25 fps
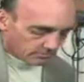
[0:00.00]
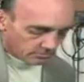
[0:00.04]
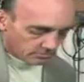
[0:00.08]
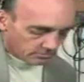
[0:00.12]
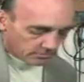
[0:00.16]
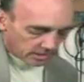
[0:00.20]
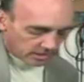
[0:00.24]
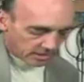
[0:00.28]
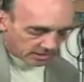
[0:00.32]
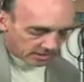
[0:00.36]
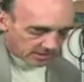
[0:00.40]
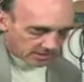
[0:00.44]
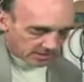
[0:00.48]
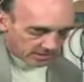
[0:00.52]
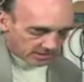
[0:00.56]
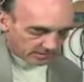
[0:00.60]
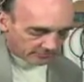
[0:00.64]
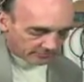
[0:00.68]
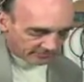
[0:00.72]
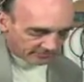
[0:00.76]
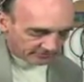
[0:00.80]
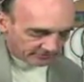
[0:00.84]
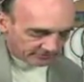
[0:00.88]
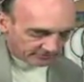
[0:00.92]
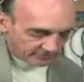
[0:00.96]
Okay, now
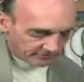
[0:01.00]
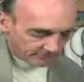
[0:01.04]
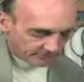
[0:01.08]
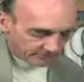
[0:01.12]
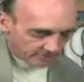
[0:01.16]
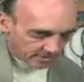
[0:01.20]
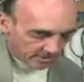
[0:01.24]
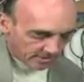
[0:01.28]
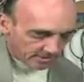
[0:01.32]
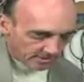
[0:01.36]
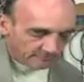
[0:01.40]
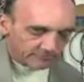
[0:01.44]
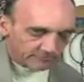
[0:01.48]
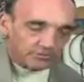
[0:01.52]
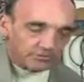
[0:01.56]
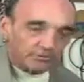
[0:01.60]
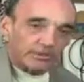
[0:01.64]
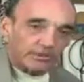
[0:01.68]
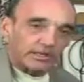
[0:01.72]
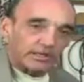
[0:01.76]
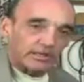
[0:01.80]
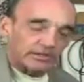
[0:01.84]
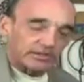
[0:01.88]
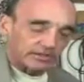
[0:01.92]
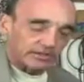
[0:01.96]
this is the part I was
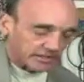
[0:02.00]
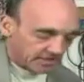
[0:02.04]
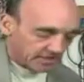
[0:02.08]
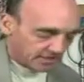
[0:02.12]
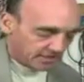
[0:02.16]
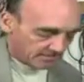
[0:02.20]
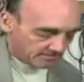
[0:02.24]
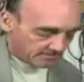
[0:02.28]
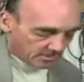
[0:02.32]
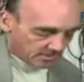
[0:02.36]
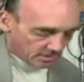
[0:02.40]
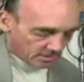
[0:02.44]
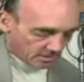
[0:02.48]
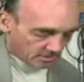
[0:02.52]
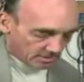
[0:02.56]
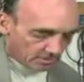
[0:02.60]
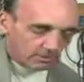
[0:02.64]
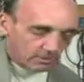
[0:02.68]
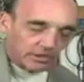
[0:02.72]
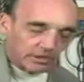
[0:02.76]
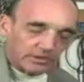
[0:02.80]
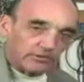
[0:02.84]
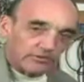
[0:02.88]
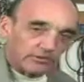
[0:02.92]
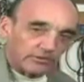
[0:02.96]
doing in D.
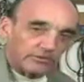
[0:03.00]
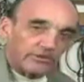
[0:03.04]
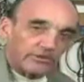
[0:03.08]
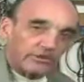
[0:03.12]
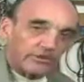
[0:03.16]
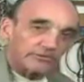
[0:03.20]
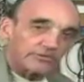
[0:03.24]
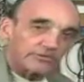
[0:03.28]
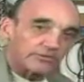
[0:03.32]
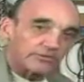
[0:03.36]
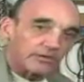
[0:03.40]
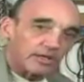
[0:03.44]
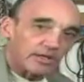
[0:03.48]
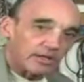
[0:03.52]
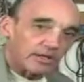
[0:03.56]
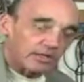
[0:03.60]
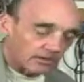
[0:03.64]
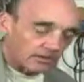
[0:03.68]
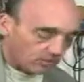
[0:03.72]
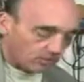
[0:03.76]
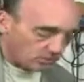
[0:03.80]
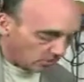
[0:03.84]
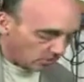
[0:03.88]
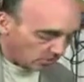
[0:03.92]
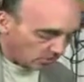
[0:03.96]
You can do these
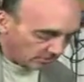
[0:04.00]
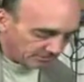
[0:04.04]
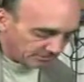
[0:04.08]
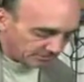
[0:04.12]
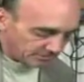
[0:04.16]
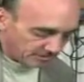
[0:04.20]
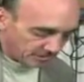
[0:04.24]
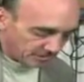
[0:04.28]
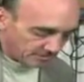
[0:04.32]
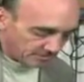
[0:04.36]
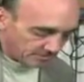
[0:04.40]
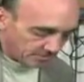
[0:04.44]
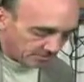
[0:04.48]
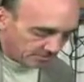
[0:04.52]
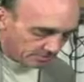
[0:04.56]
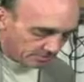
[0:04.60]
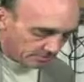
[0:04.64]
whole step.